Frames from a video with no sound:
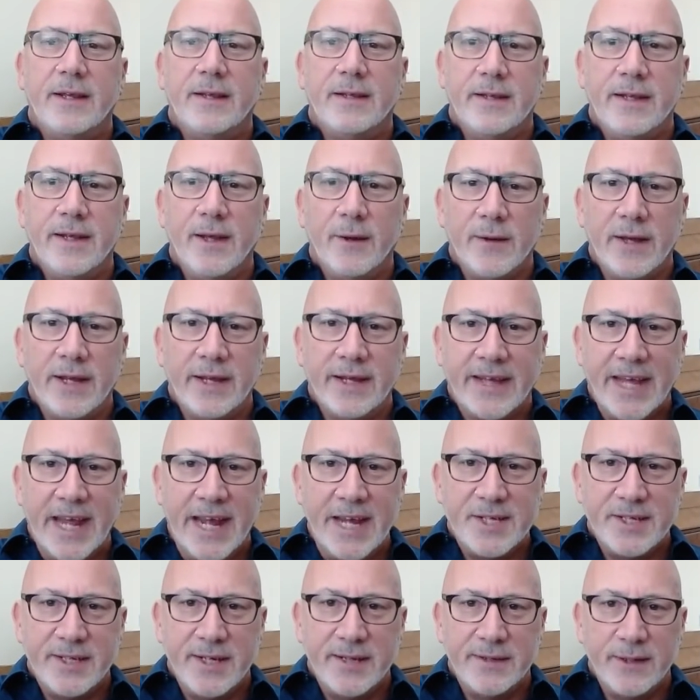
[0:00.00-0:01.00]

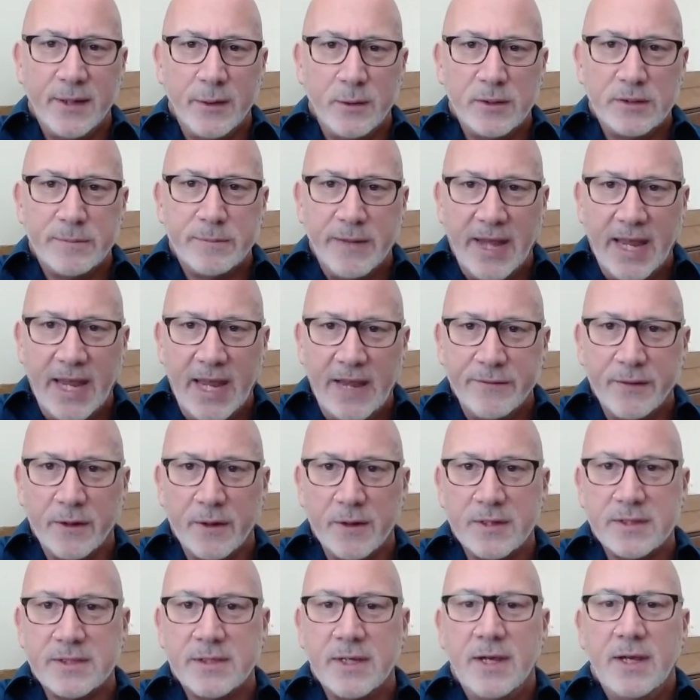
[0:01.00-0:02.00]
engaging in those
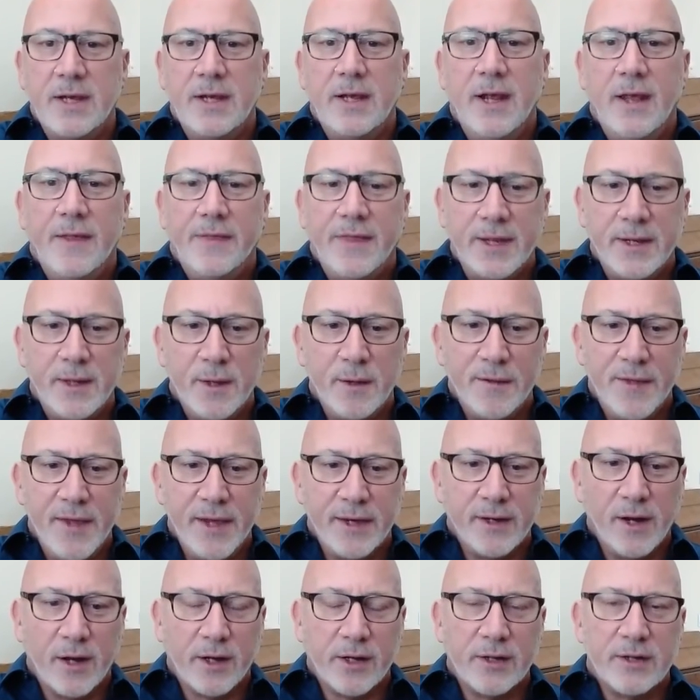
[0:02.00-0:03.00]
behaviors that you
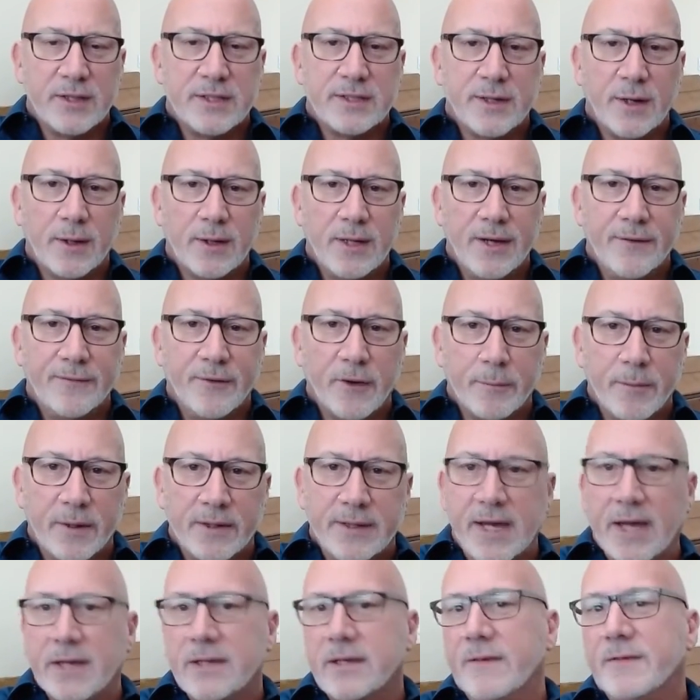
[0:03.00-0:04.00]
think are concerning for
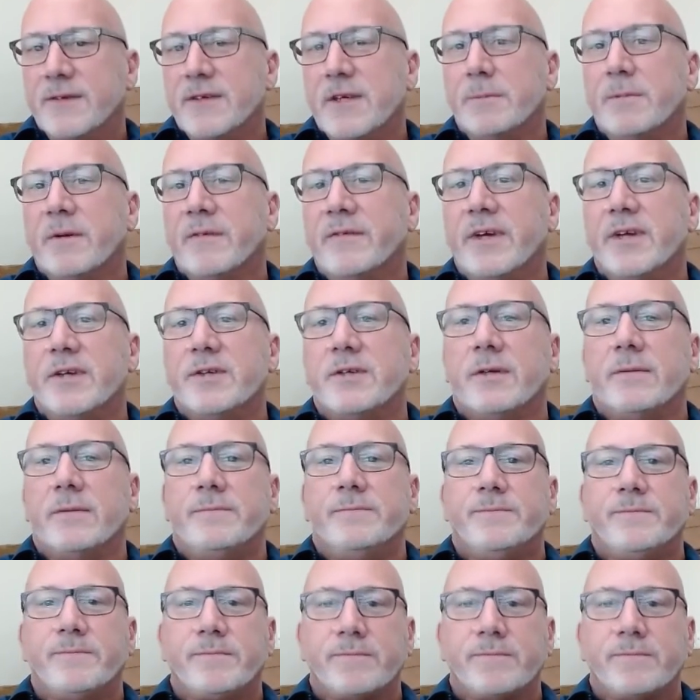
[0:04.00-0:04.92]
protective supervision.